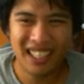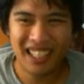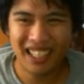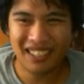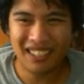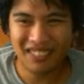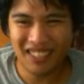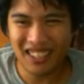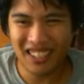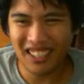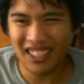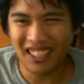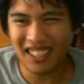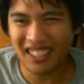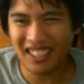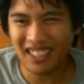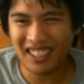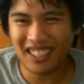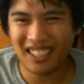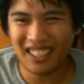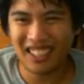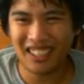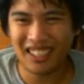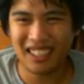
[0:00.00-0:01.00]
I'm thinking
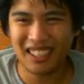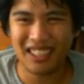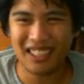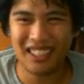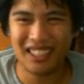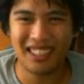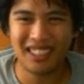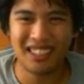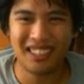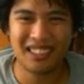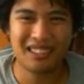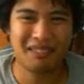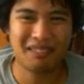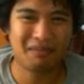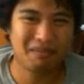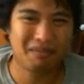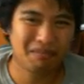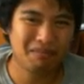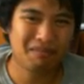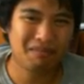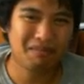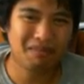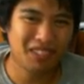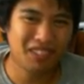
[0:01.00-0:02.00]

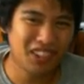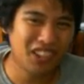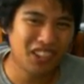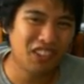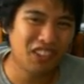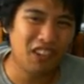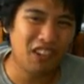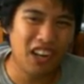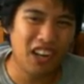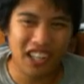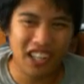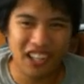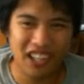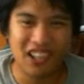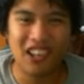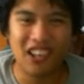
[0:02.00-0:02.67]
Uriah